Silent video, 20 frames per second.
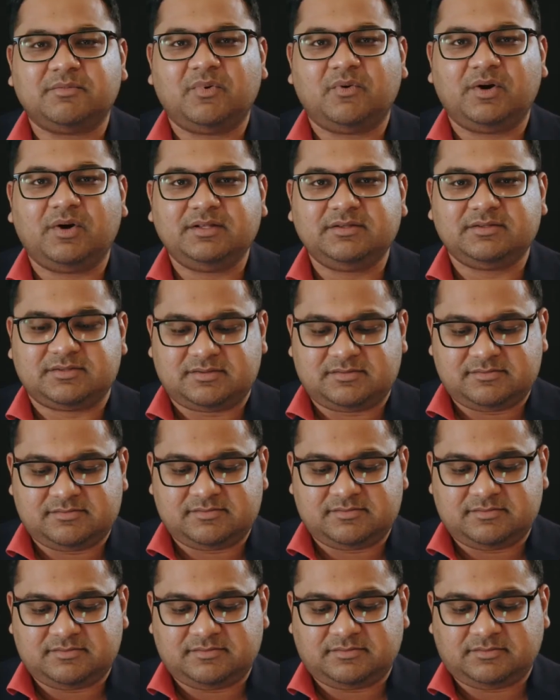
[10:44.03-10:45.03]
point,
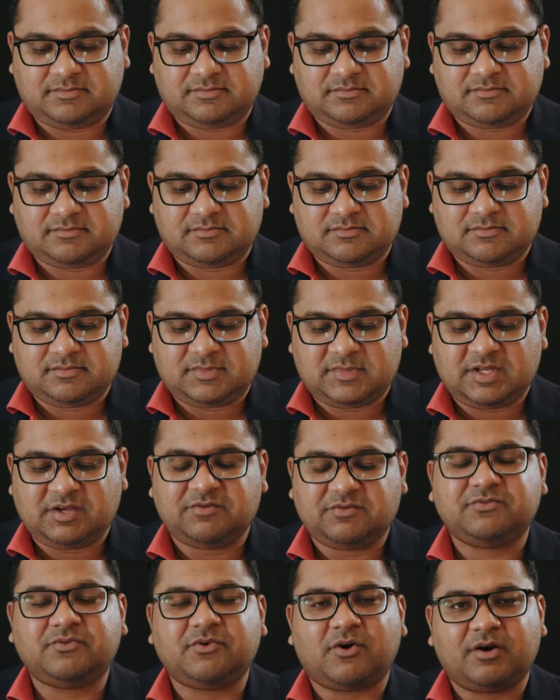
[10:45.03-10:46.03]

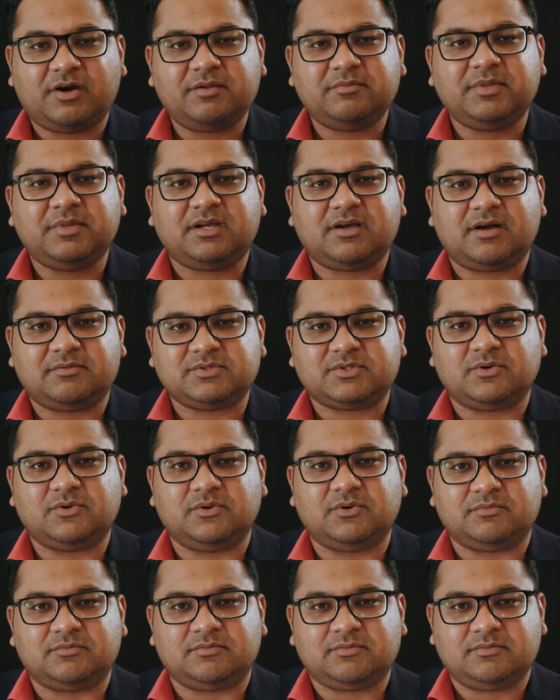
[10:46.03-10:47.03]
foreign becomes
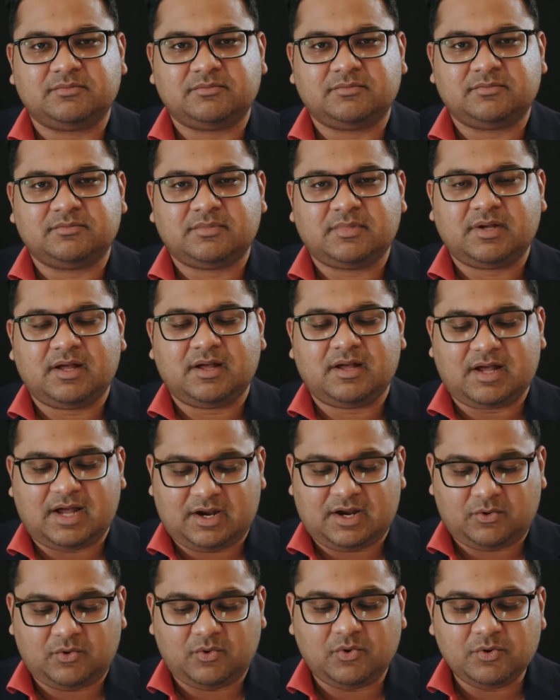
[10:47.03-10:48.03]
home,
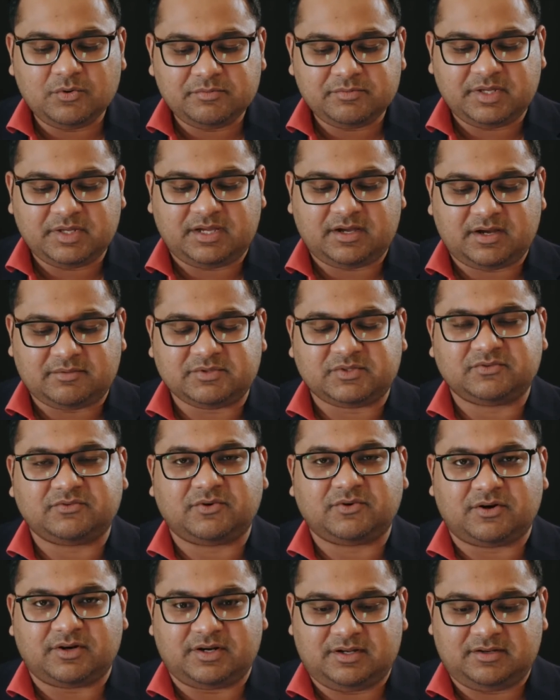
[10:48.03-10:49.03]
and home becomes
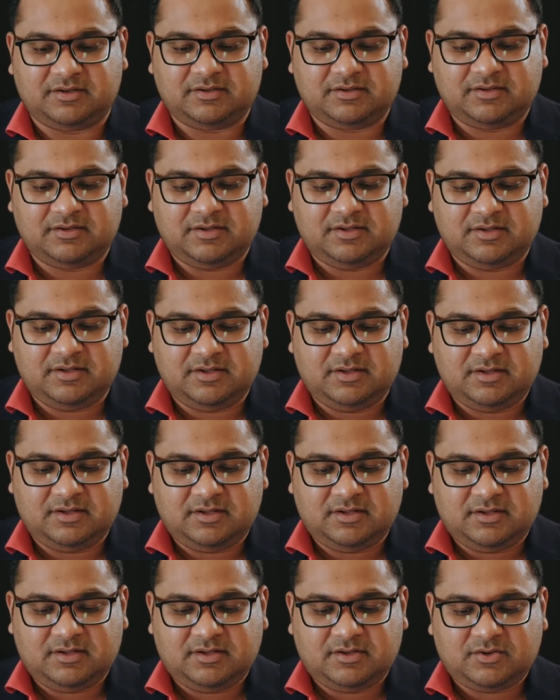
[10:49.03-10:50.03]
foreign.
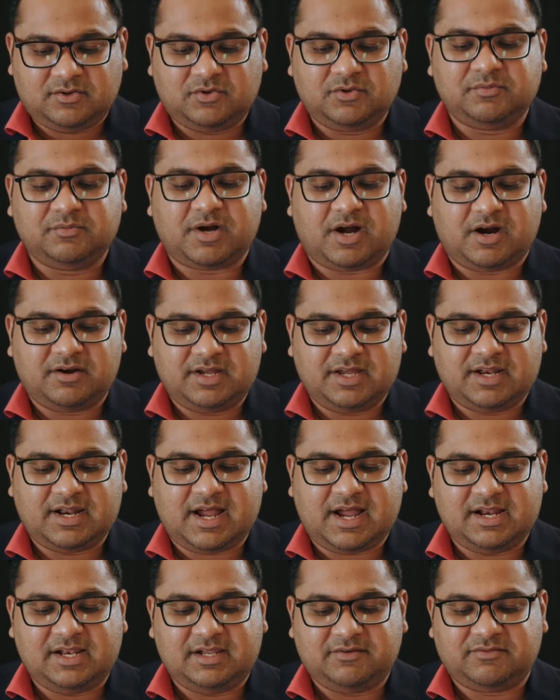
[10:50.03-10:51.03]
Kumari and
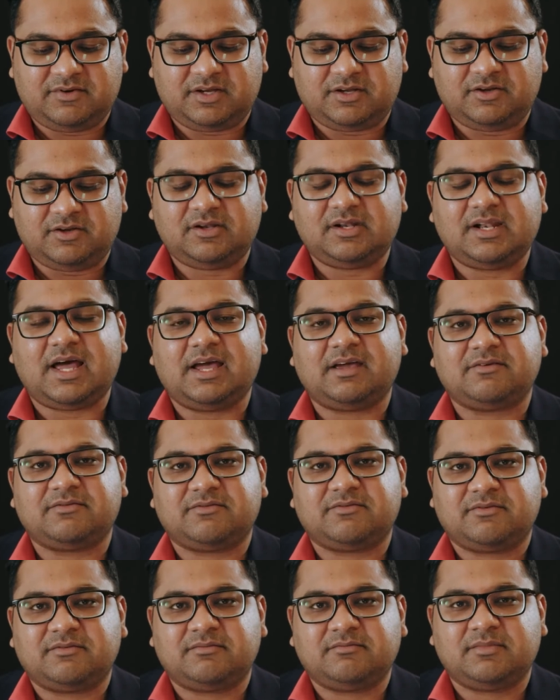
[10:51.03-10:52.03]
I live a good
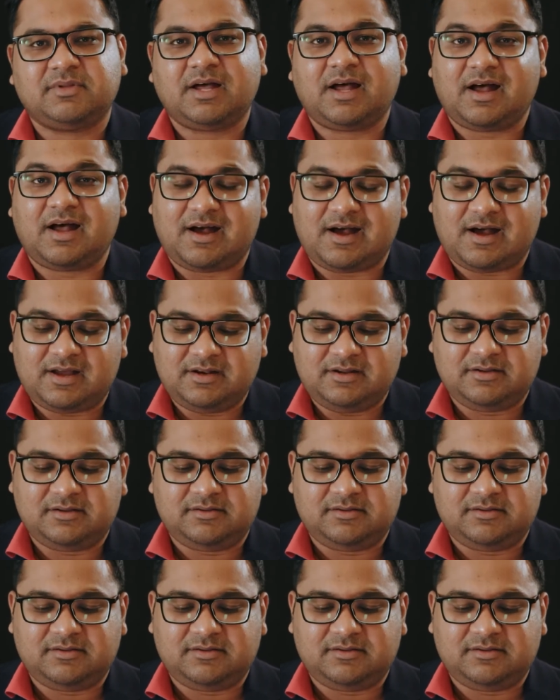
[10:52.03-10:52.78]
life. Hard,